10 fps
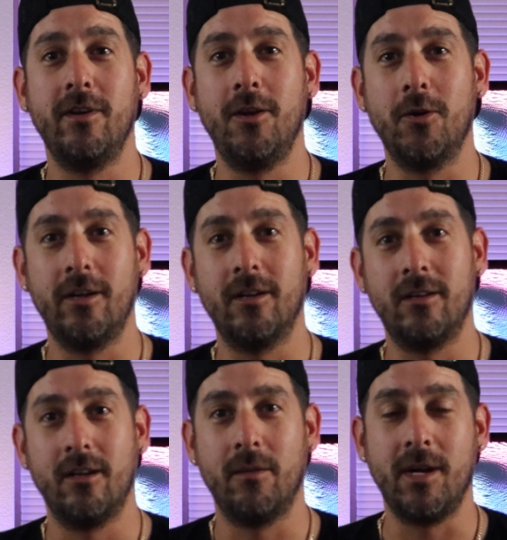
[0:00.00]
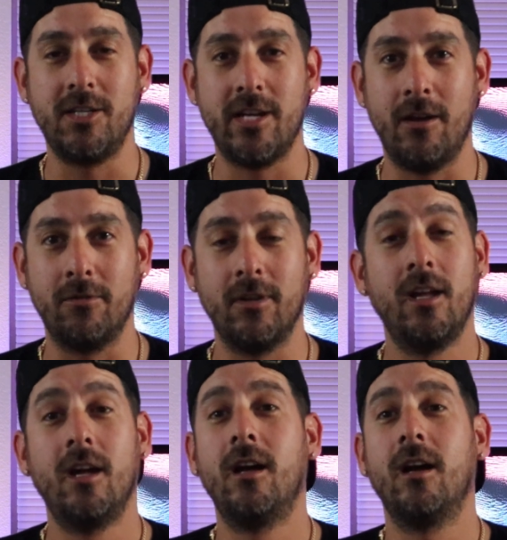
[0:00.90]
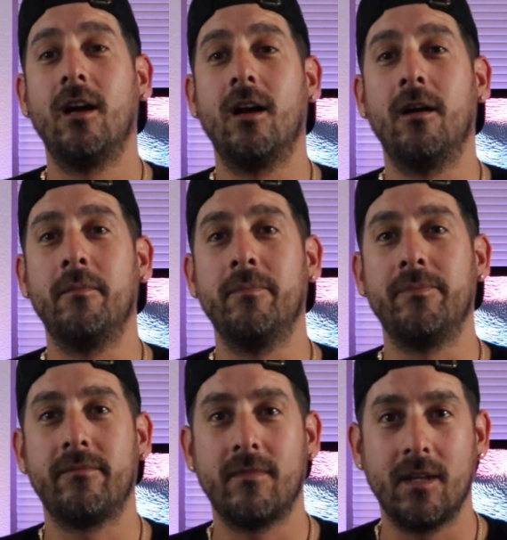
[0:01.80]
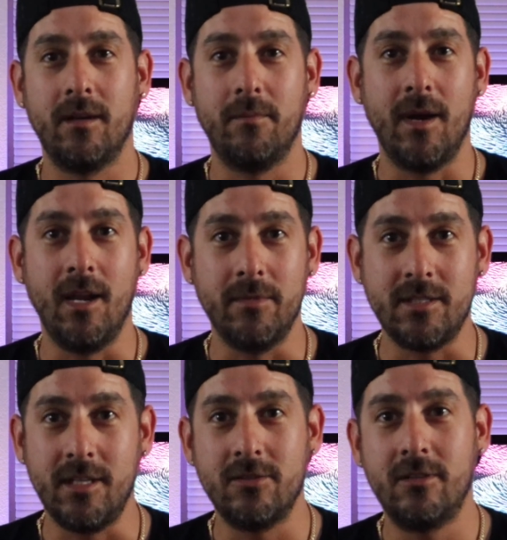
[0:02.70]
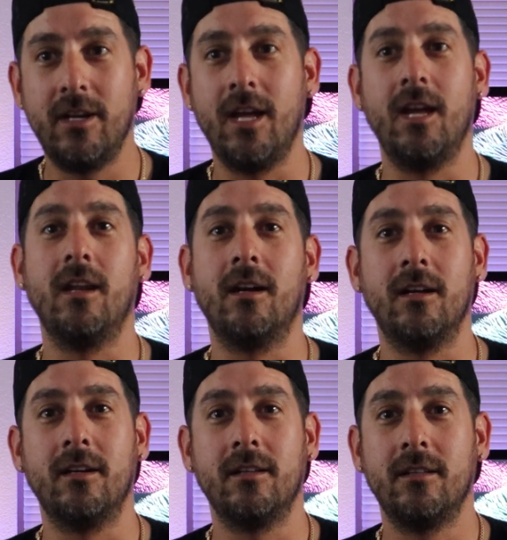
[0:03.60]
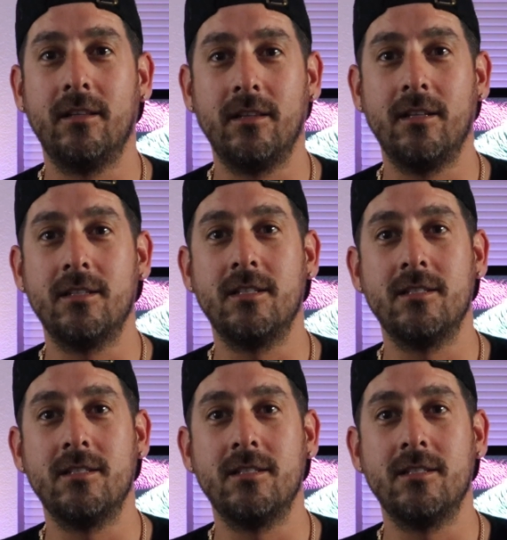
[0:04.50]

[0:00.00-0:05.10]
video here on my channel. My name is Caesar, and this